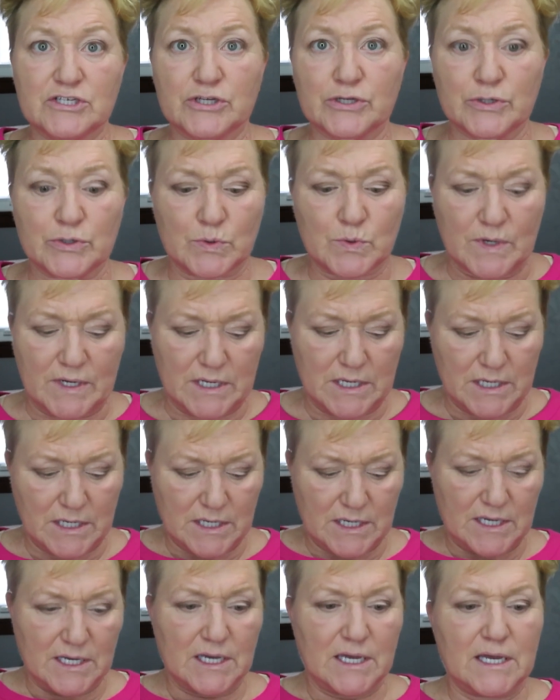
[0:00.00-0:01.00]
to
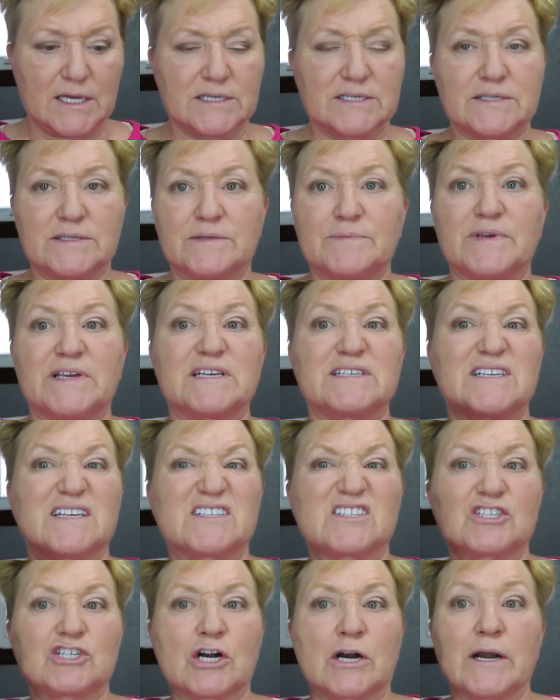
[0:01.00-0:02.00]
because
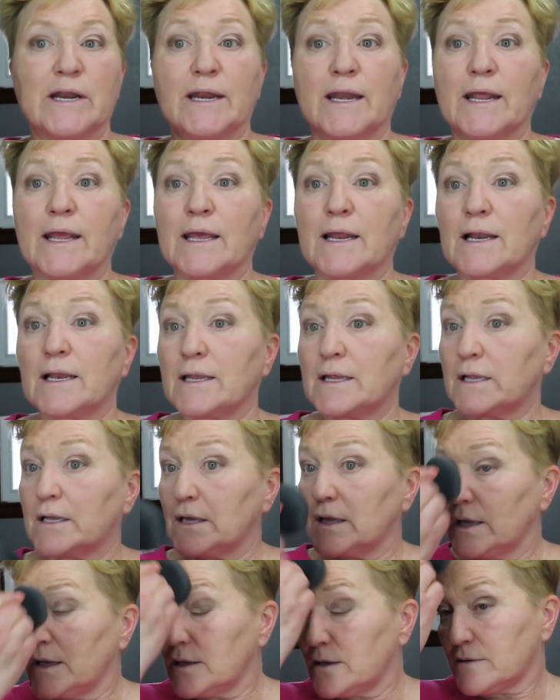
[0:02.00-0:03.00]
it's starting to get a
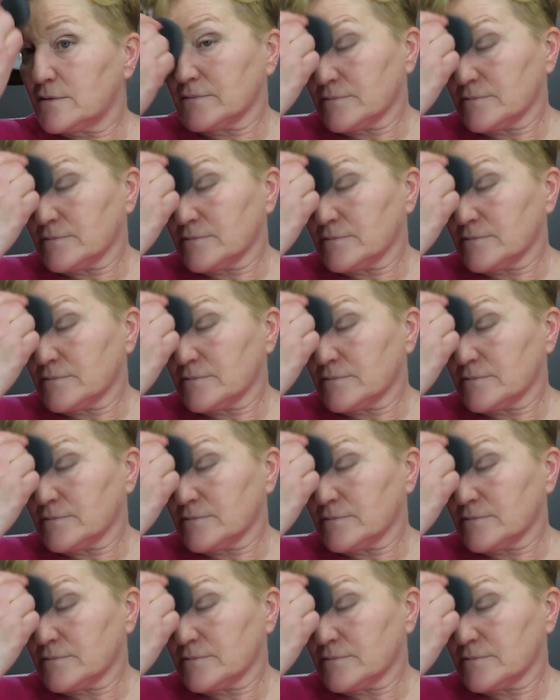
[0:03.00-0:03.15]
little,